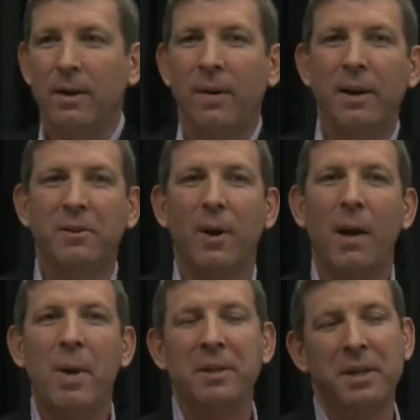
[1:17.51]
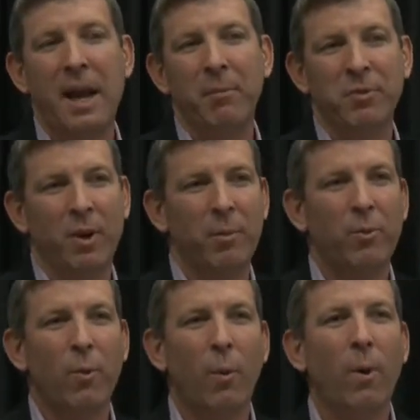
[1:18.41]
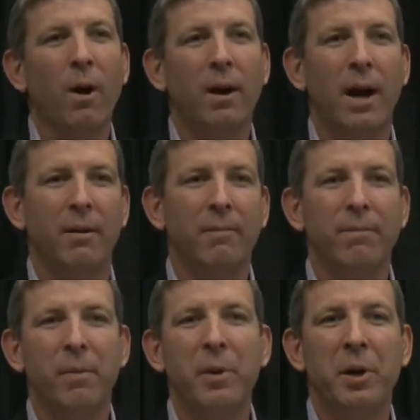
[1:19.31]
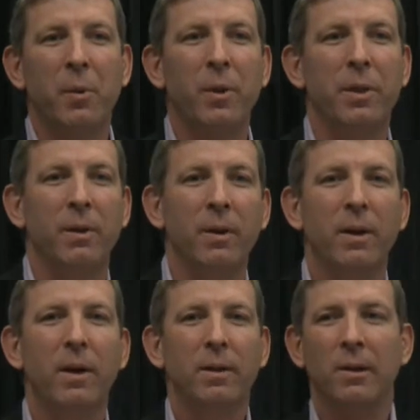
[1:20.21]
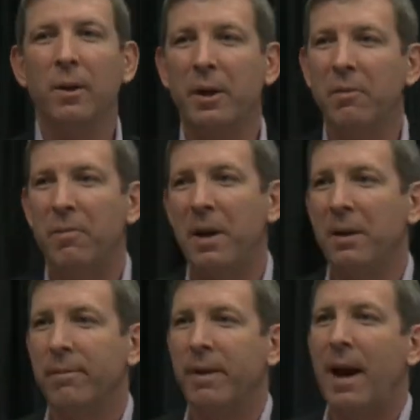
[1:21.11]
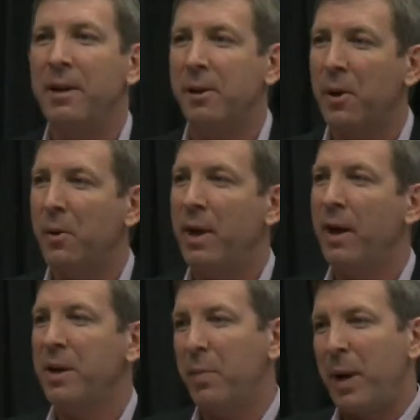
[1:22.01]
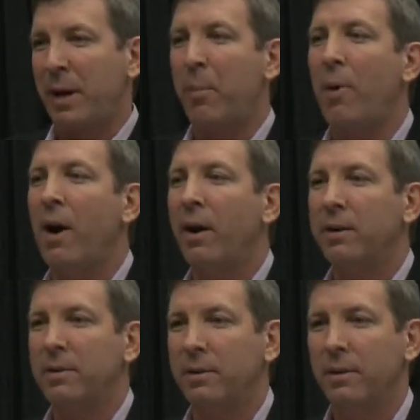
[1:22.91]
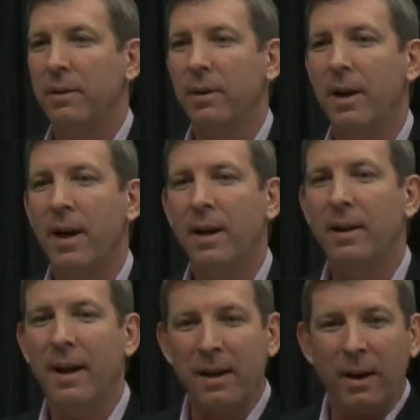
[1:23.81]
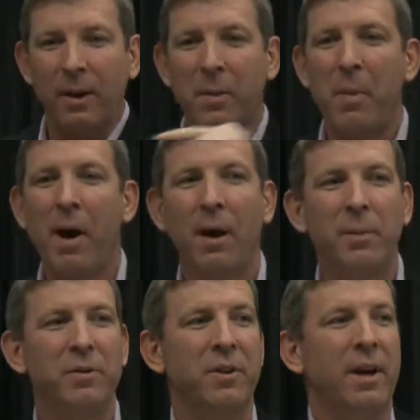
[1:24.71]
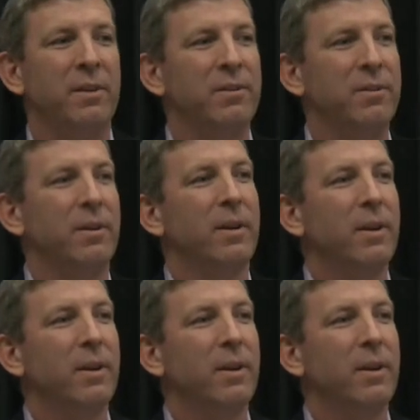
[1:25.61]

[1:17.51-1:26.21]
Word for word: Right? So I mentioned Amazon before. We're all kind of familiar with the, the look and feel of that. You go there, you pick a product, and, it, and on the bottom it says,